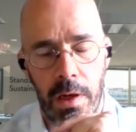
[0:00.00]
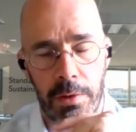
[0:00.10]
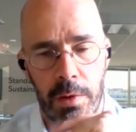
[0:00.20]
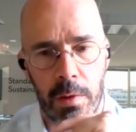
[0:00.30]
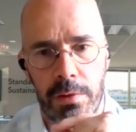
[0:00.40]

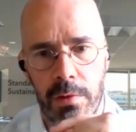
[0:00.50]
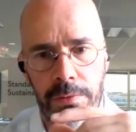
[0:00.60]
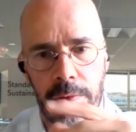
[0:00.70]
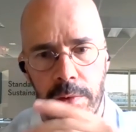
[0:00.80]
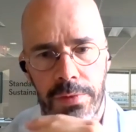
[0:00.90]
agriculture,
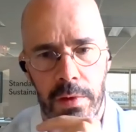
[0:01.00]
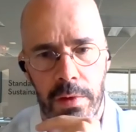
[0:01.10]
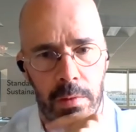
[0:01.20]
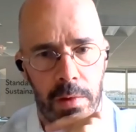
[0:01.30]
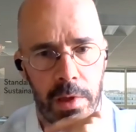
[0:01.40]
forest,
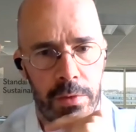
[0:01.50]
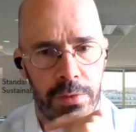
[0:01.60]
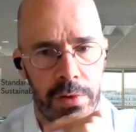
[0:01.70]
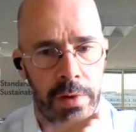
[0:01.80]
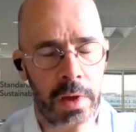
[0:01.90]
and other land
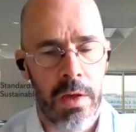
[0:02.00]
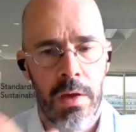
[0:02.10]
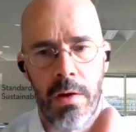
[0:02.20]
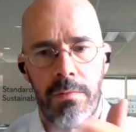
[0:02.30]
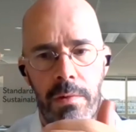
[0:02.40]
use
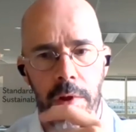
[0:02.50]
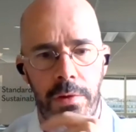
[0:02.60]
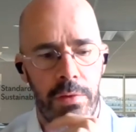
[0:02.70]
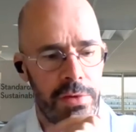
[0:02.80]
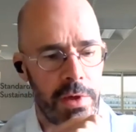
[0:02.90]

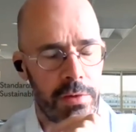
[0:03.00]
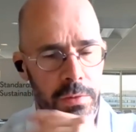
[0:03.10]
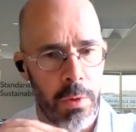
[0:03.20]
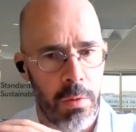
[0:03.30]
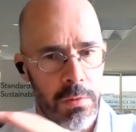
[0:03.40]
sector,
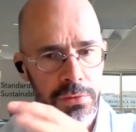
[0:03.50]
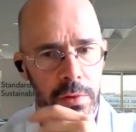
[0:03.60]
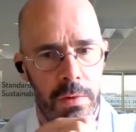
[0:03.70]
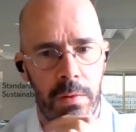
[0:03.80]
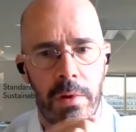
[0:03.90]
but
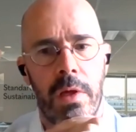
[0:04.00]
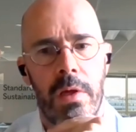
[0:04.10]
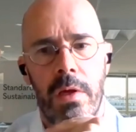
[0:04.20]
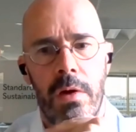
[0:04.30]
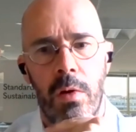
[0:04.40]
also
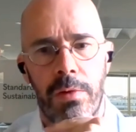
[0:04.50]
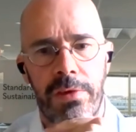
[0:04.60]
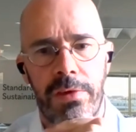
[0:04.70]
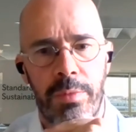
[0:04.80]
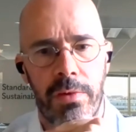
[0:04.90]
other
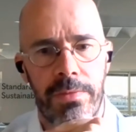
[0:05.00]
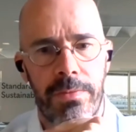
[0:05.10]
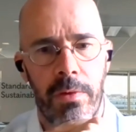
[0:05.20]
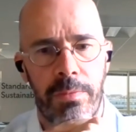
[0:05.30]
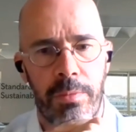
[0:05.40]
types of
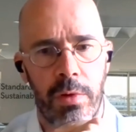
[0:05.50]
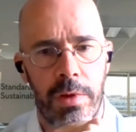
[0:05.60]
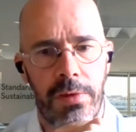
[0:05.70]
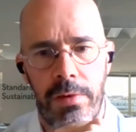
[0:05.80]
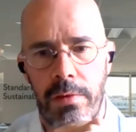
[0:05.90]

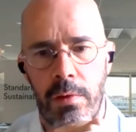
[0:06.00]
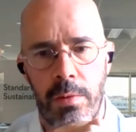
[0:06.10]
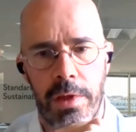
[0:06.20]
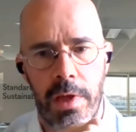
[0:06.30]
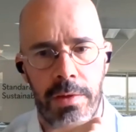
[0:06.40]
projects,
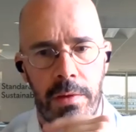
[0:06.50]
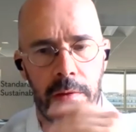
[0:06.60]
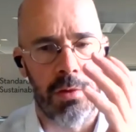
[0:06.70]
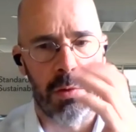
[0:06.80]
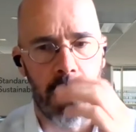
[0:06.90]
including
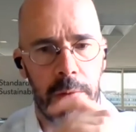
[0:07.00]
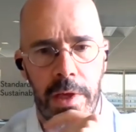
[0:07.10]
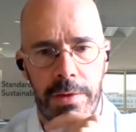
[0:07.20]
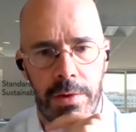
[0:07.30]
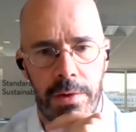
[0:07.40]
renewable
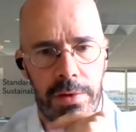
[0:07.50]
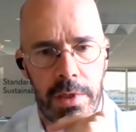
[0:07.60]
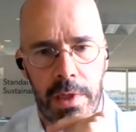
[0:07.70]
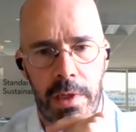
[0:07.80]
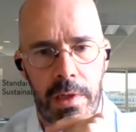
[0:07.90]

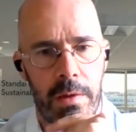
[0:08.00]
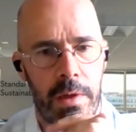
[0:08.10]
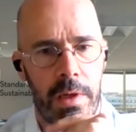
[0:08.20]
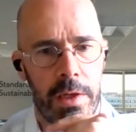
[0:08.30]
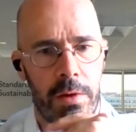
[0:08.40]
energy,
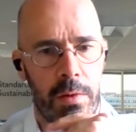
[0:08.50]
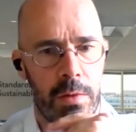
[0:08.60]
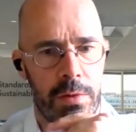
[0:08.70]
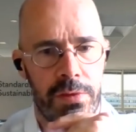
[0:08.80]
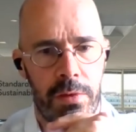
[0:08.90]
clean
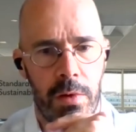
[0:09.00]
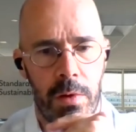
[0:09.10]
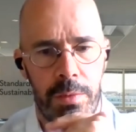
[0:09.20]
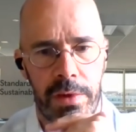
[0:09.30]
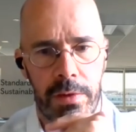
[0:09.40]
cook
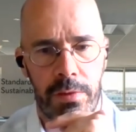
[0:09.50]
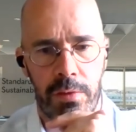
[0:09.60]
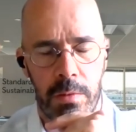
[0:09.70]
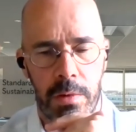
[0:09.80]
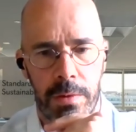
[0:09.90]
stoves, and
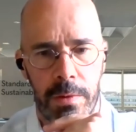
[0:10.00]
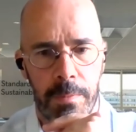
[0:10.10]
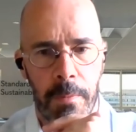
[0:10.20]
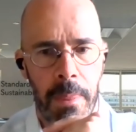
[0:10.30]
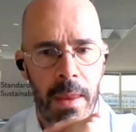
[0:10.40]
so on. No?